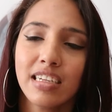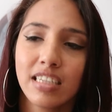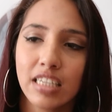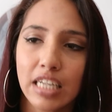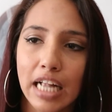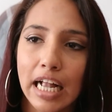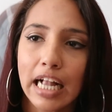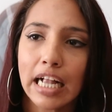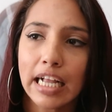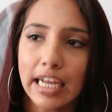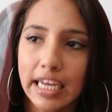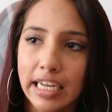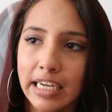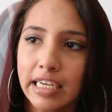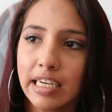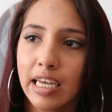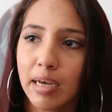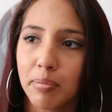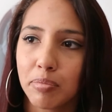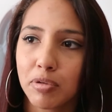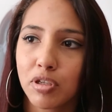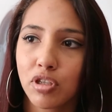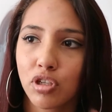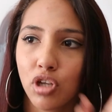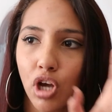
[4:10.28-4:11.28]
So I'll end
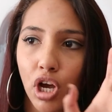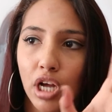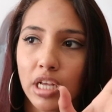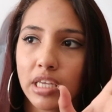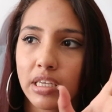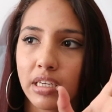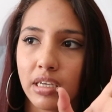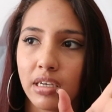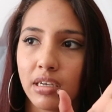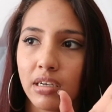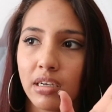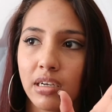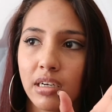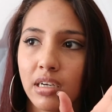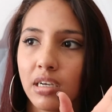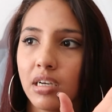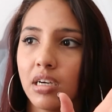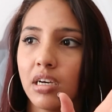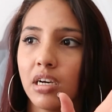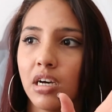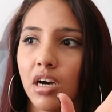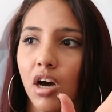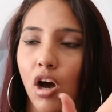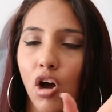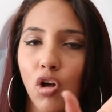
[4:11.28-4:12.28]
up starting
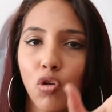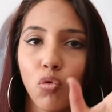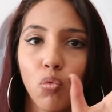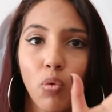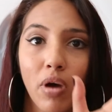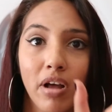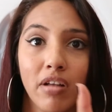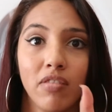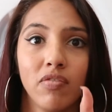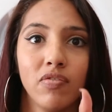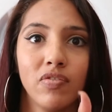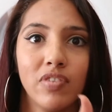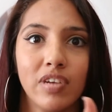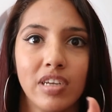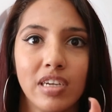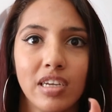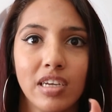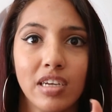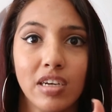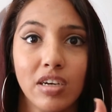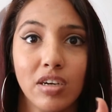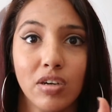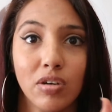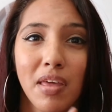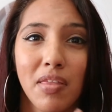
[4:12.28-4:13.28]
on one
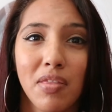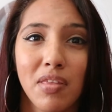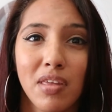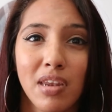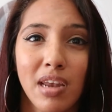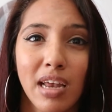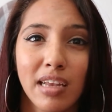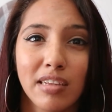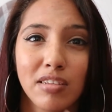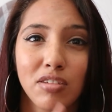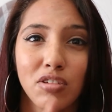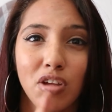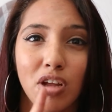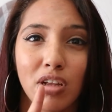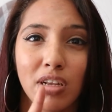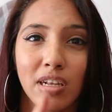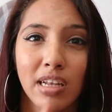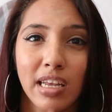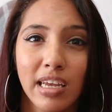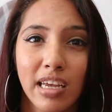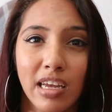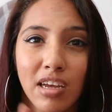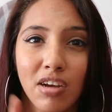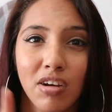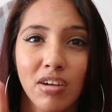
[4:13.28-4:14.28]
video and then I'd start
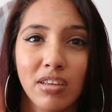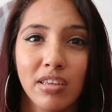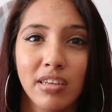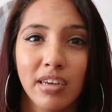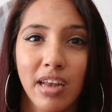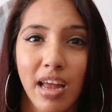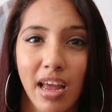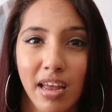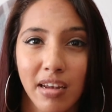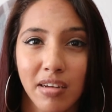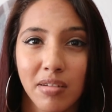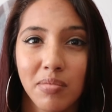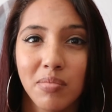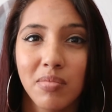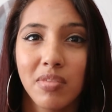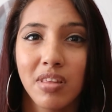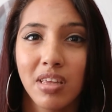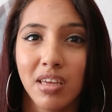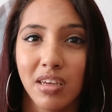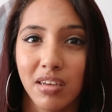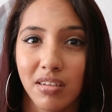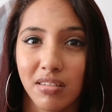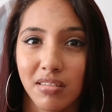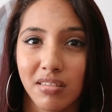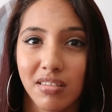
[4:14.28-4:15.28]
clicking on random
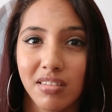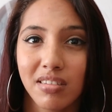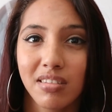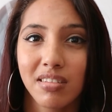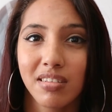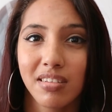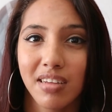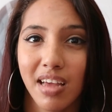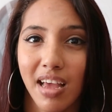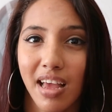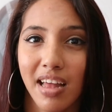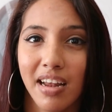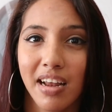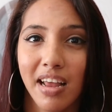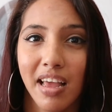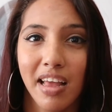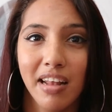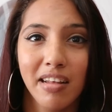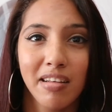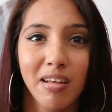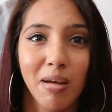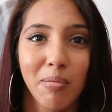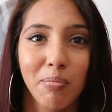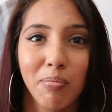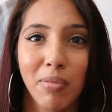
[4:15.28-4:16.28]
things and
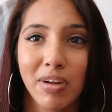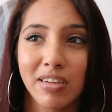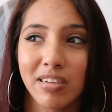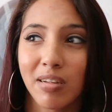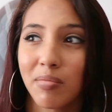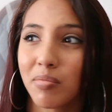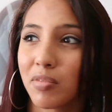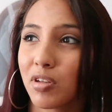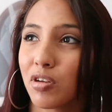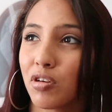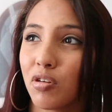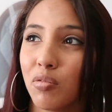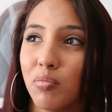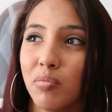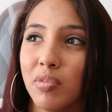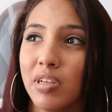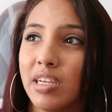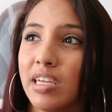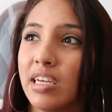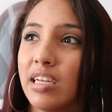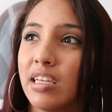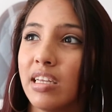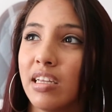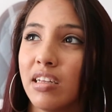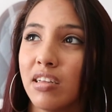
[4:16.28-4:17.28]
end up by something
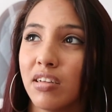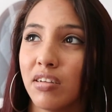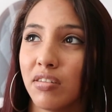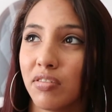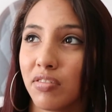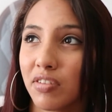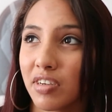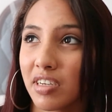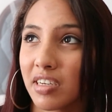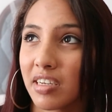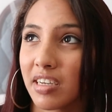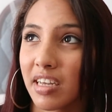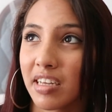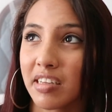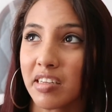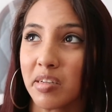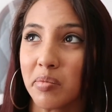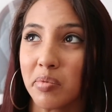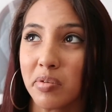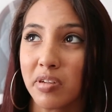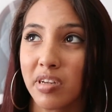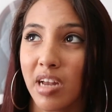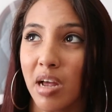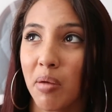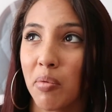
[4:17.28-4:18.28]
completely different and
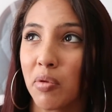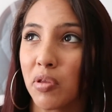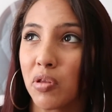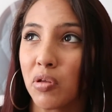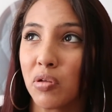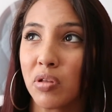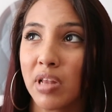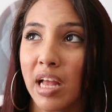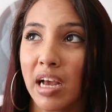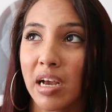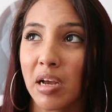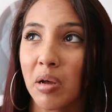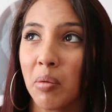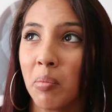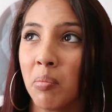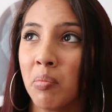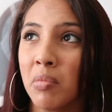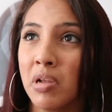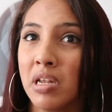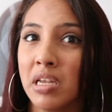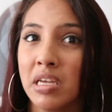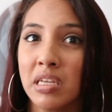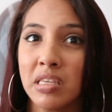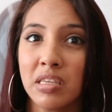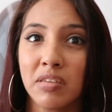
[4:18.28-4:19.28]
subscribing to like a
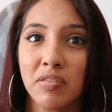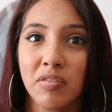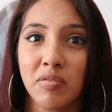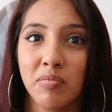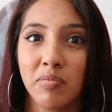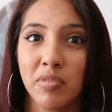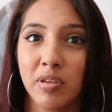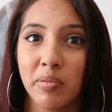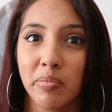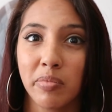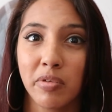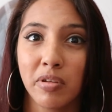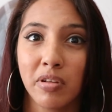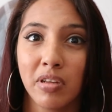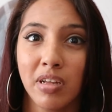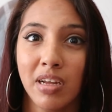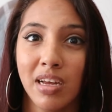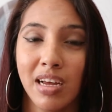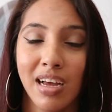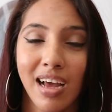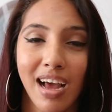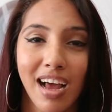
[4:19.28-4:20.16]
million different people.